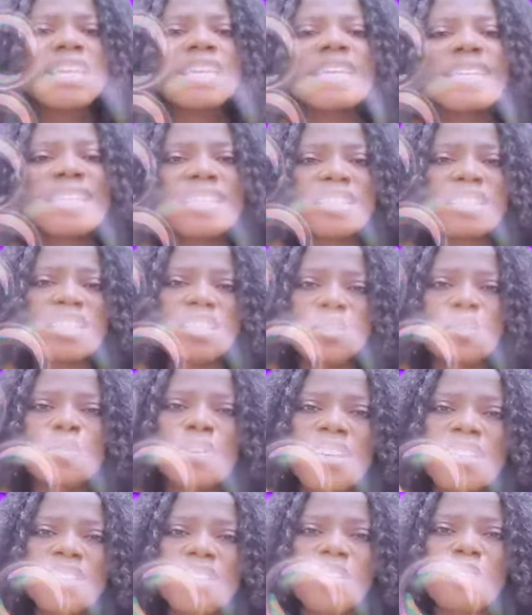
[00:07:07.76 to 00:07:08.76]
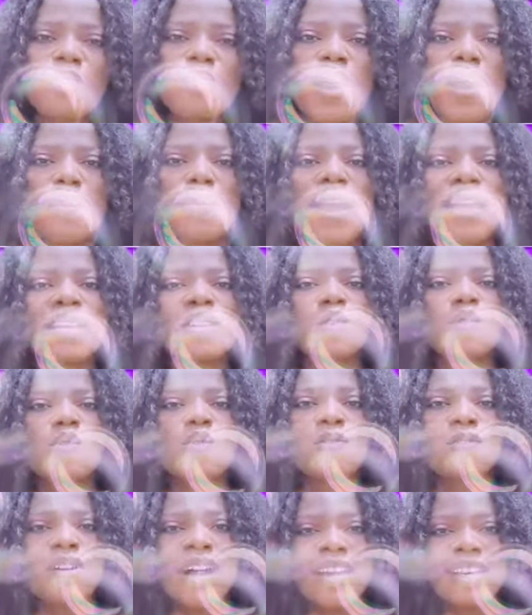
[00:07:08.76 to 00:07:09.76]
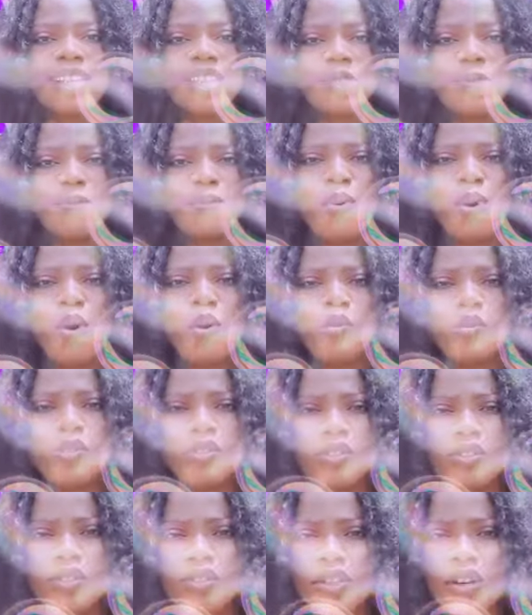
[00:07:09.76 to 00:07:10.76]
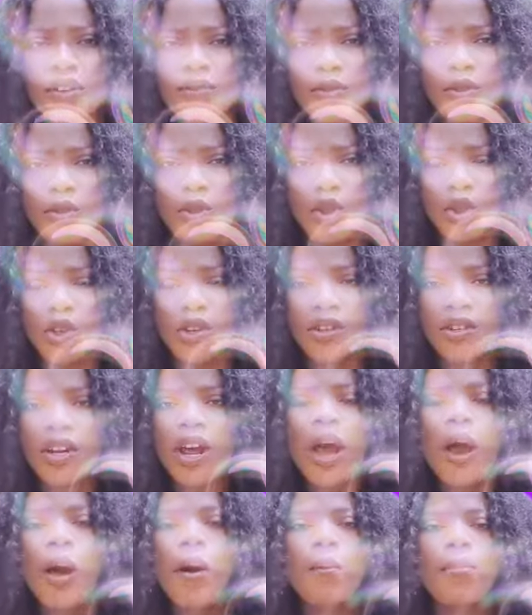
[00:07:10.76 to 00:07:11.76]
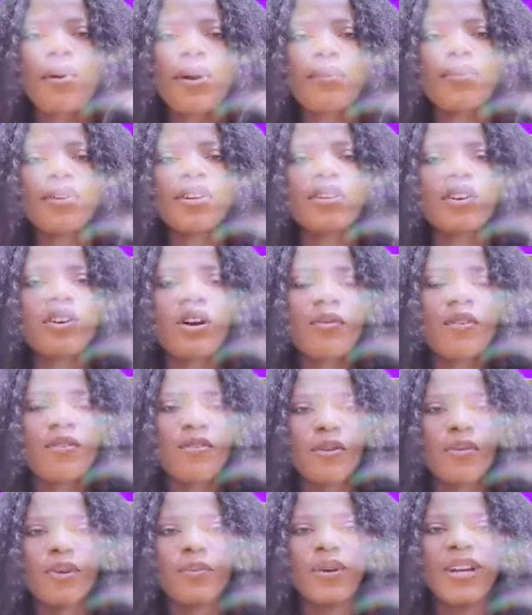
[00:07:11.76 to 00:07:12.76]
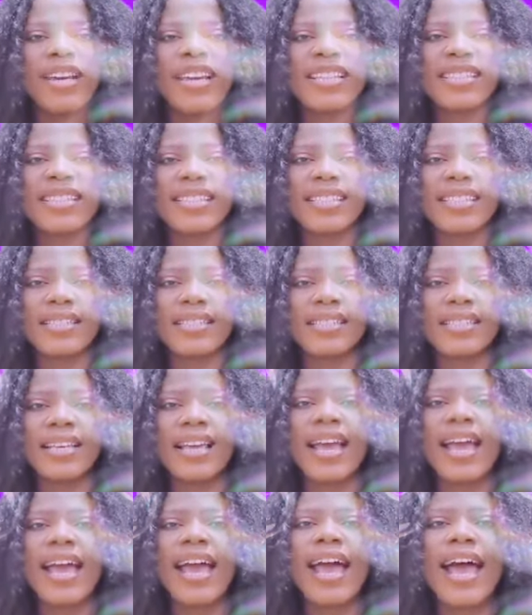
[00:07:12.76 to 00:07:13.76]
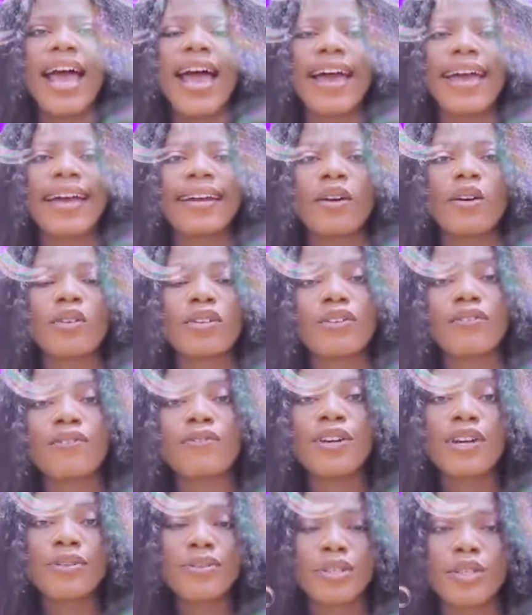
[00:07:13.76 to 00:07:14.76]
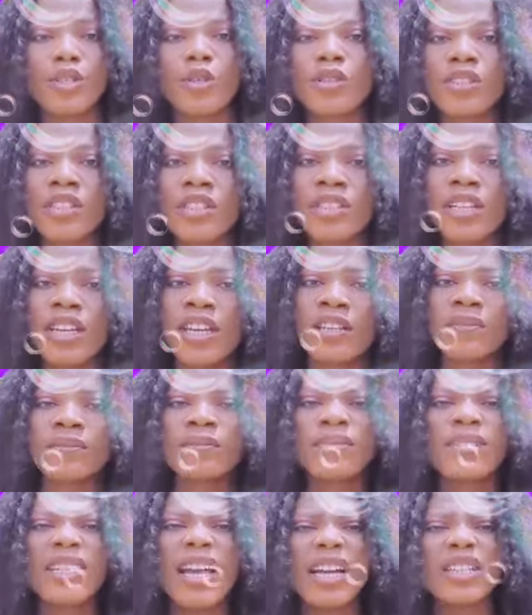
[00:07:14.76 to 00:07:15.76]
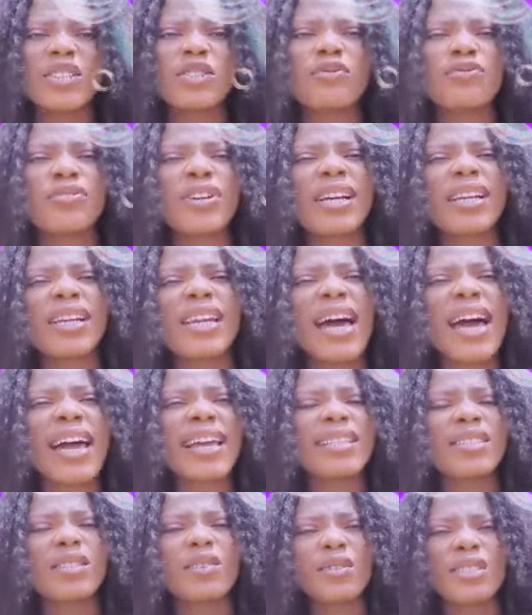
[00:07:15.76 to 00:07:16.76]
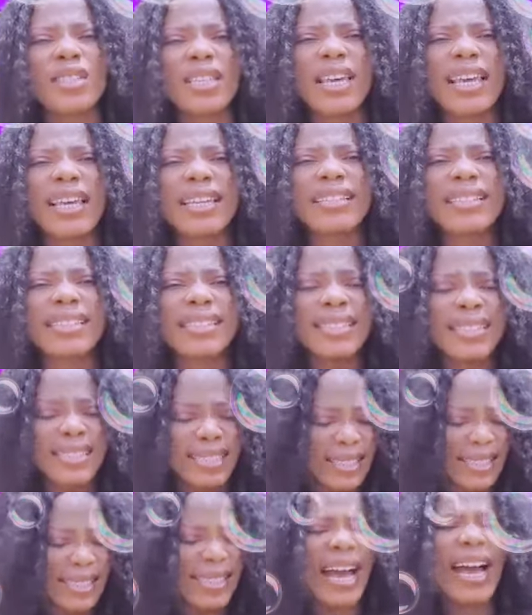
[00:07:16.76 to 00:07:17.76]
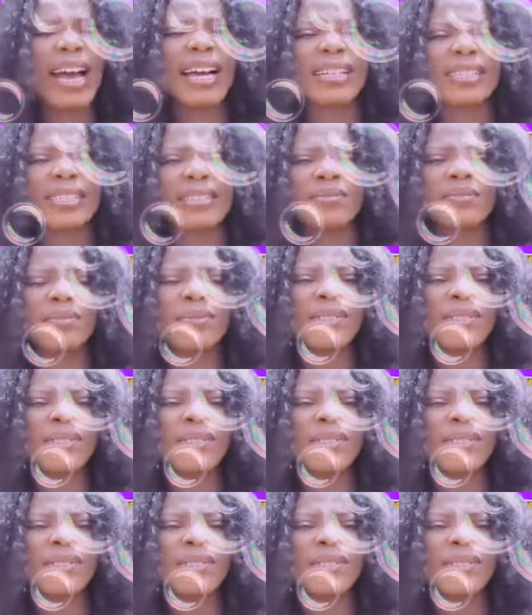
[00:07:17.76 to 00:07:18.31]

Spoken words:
In a situation whereby you overexpose yourself to sun, probably you're coming from a place on a very sunny day and you realize your skin tan,